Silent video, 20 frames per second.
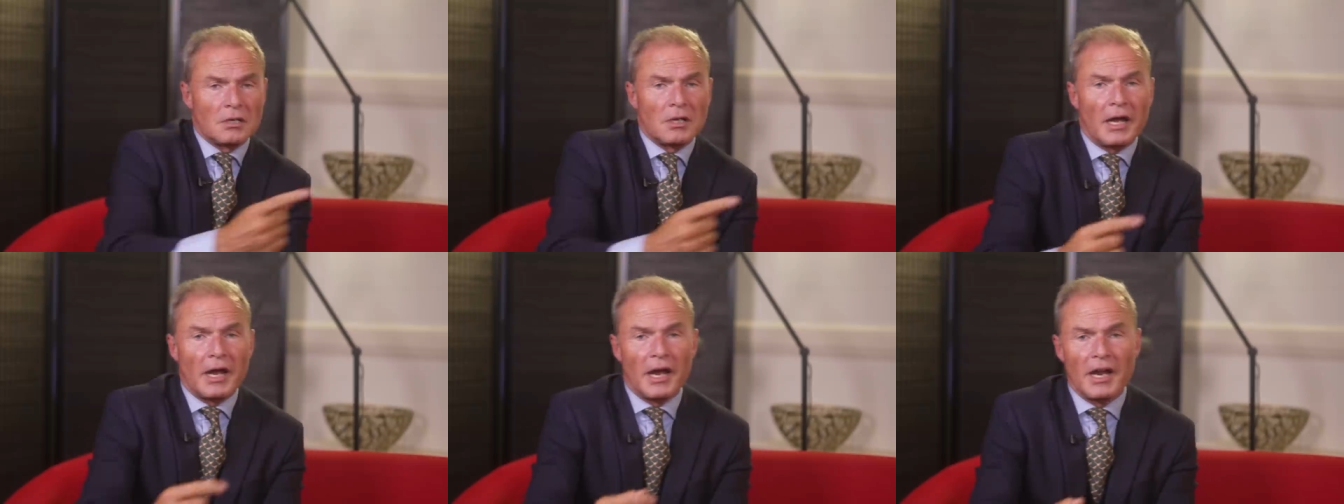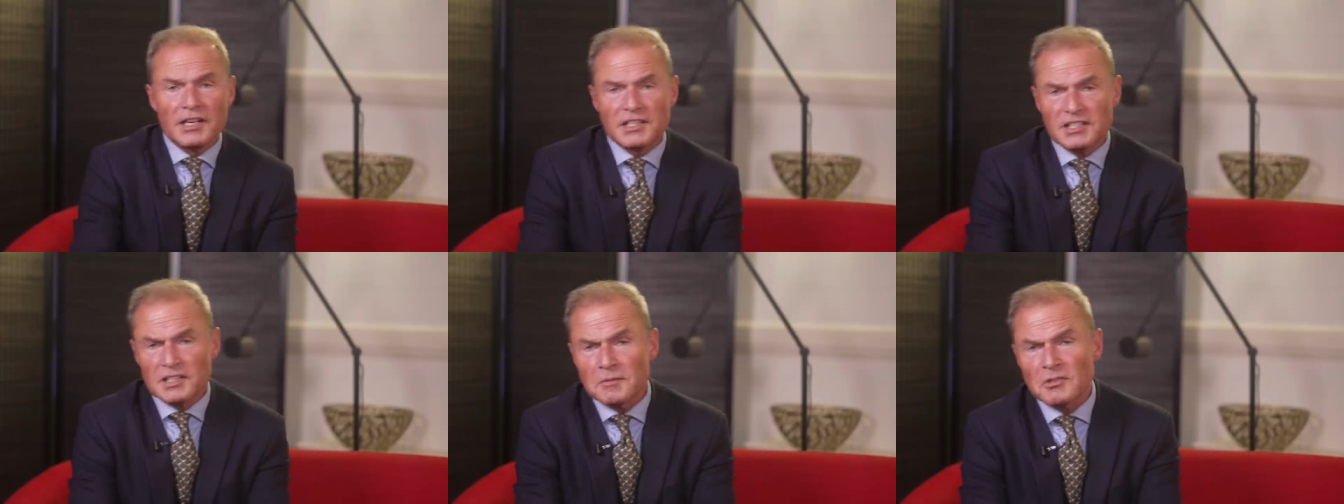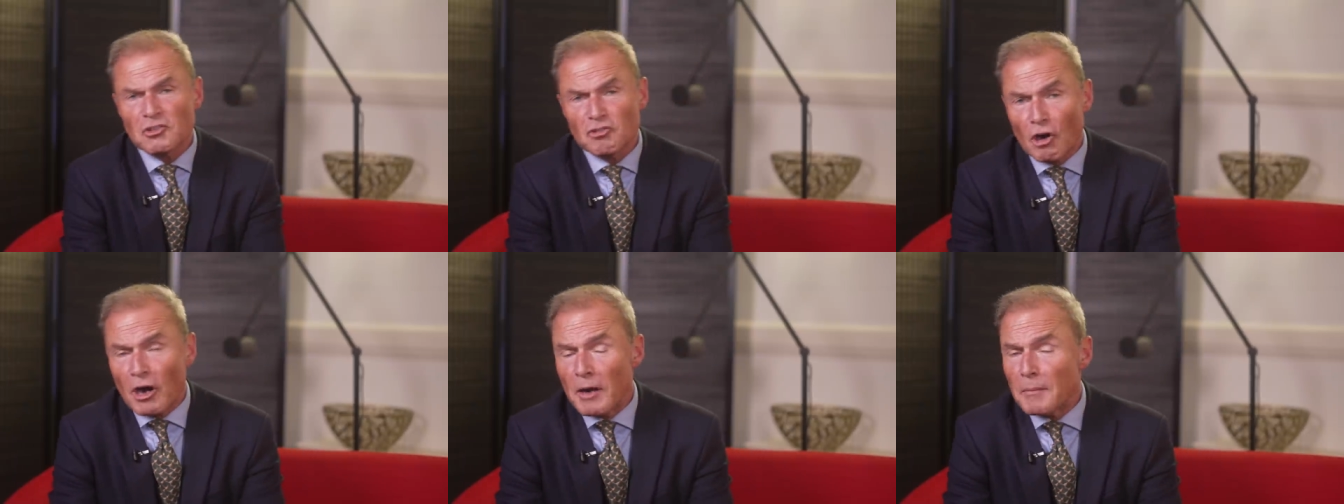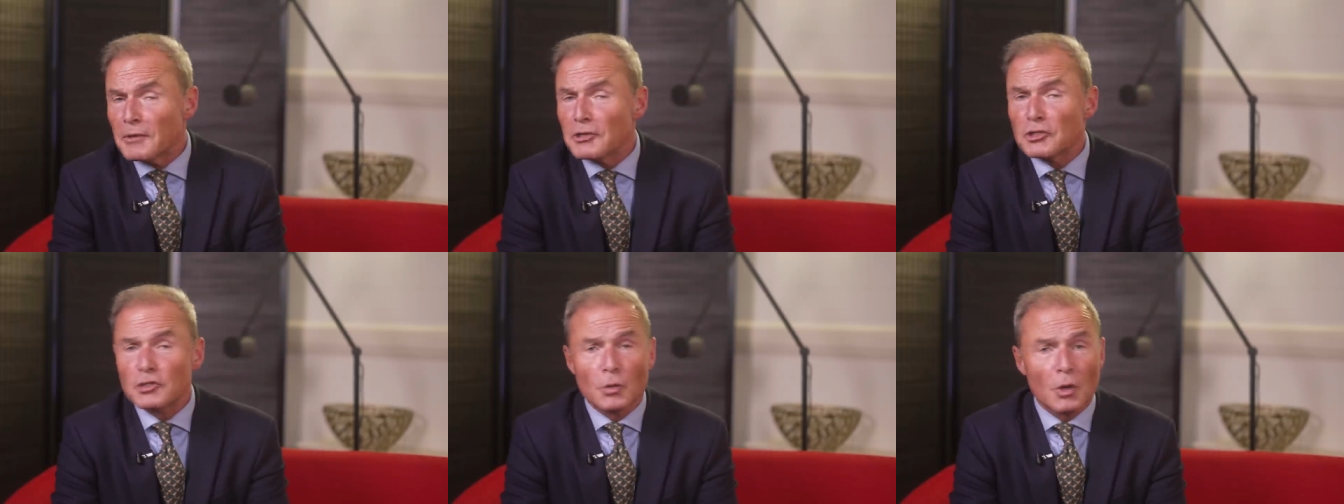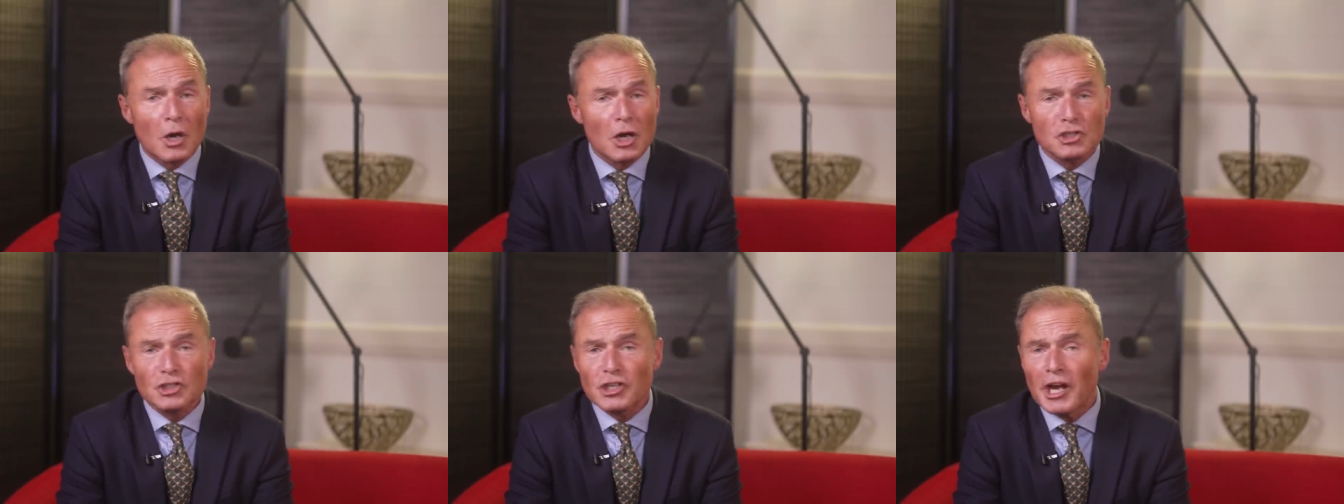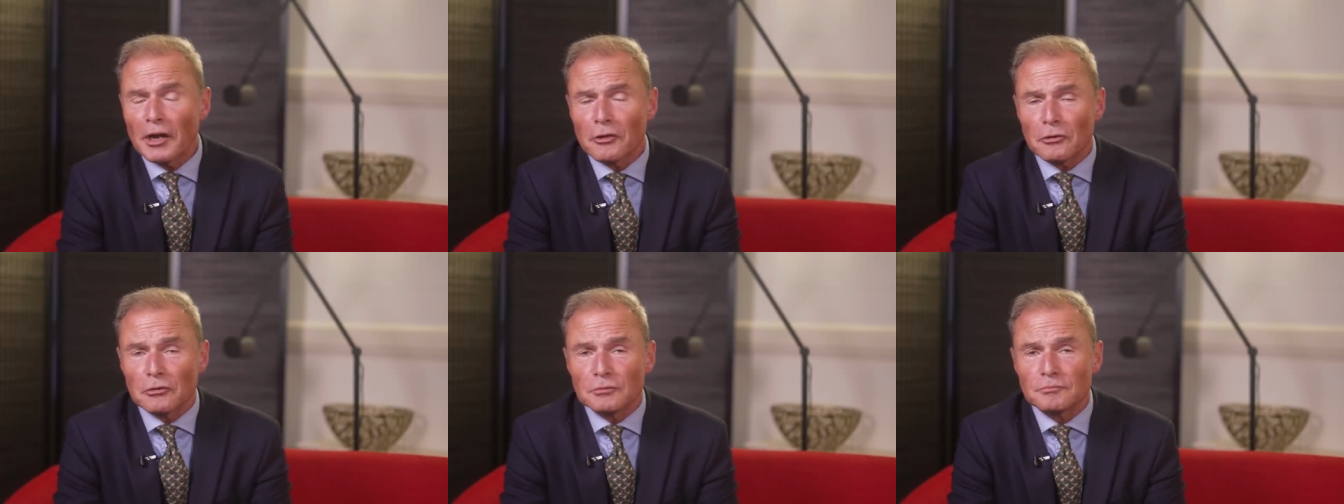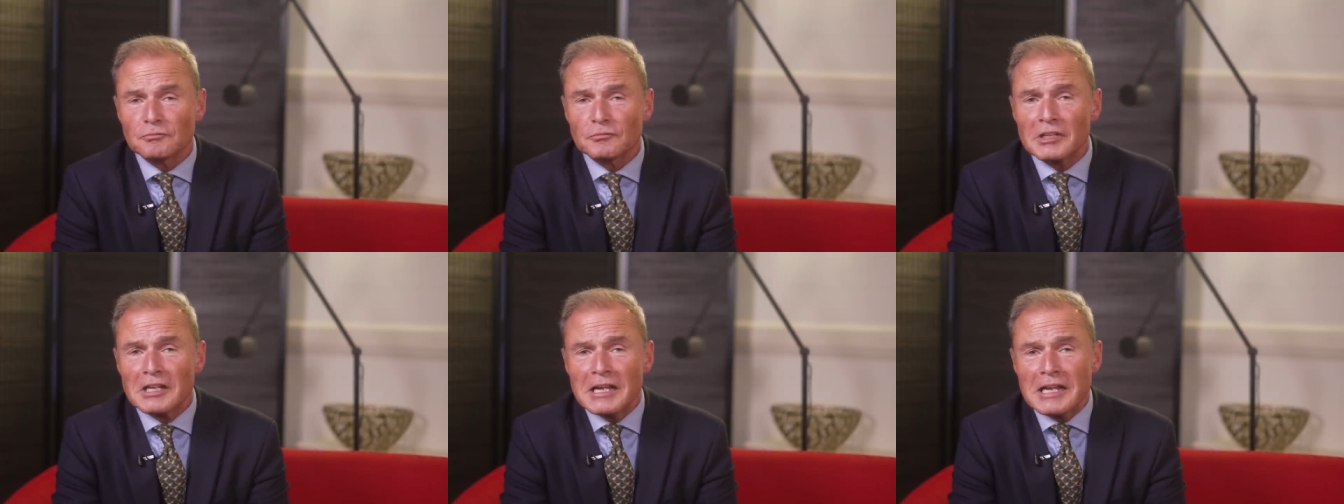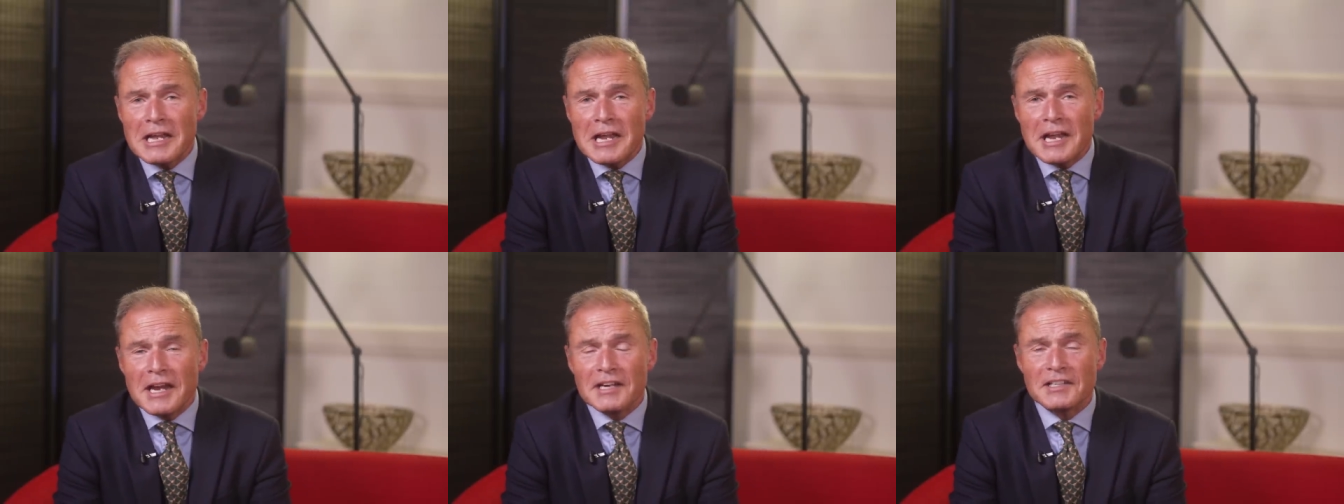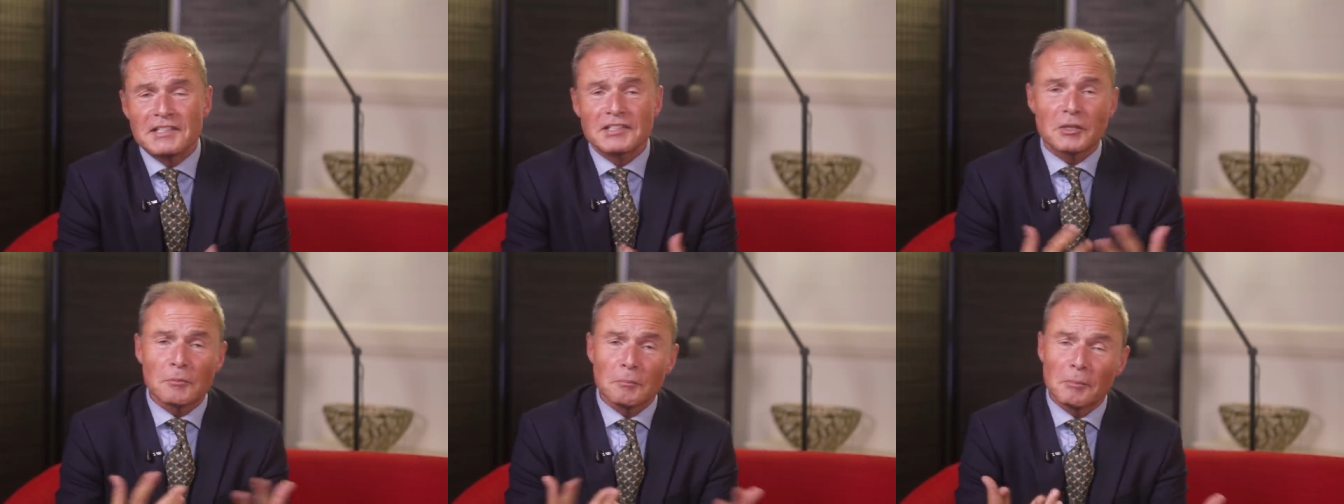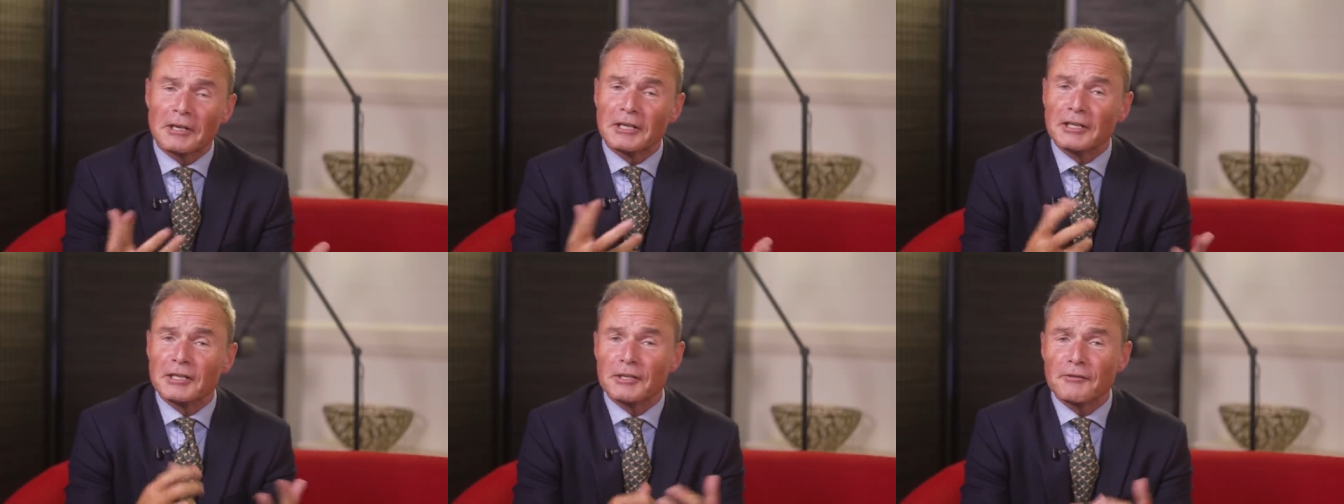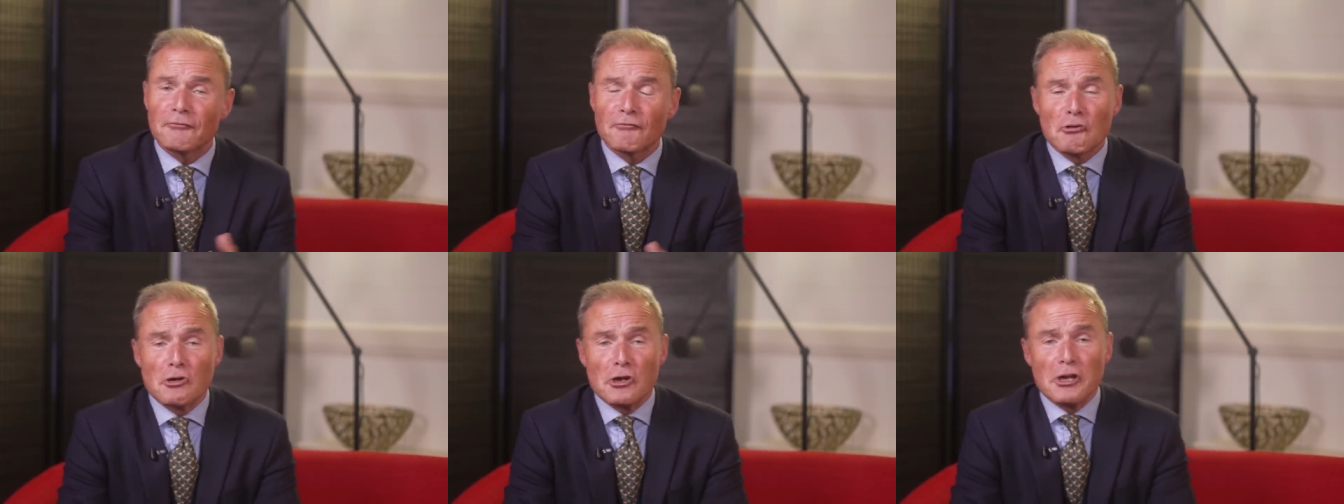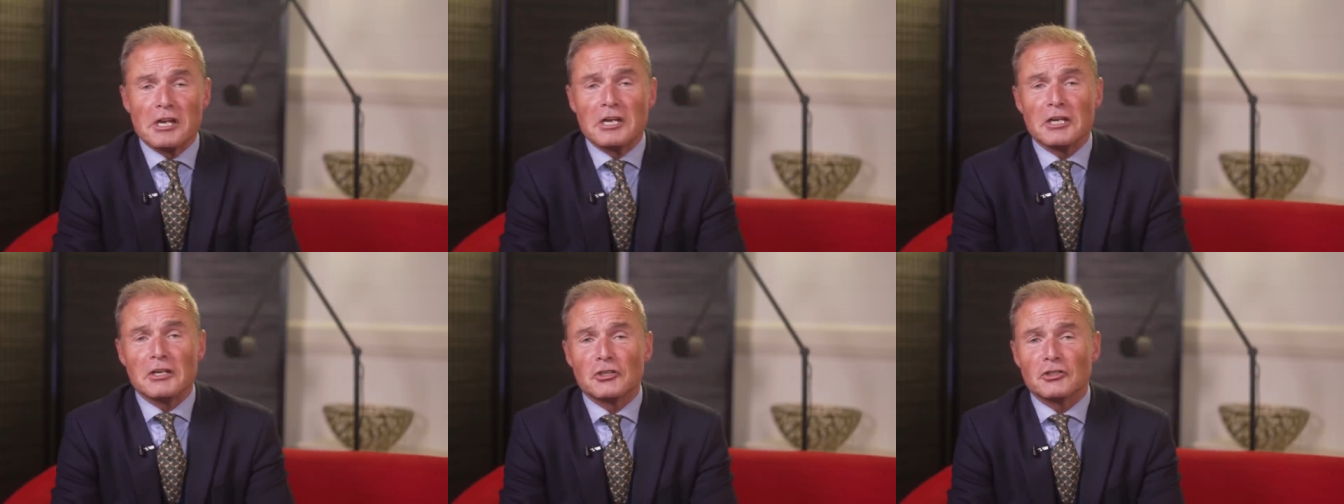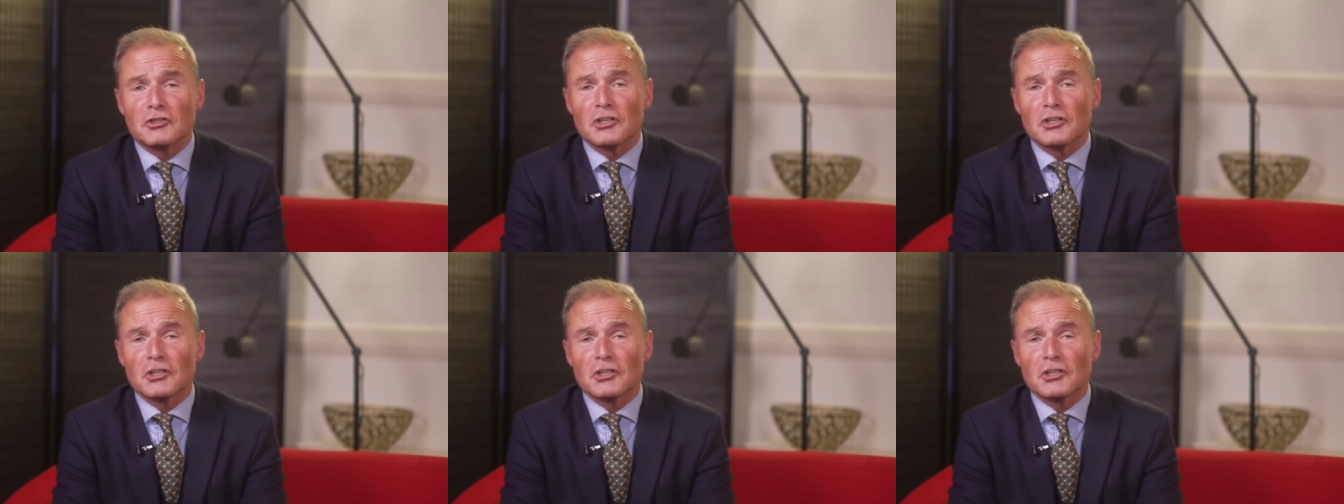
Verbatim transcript: and subscribing to our channel. It's completely free.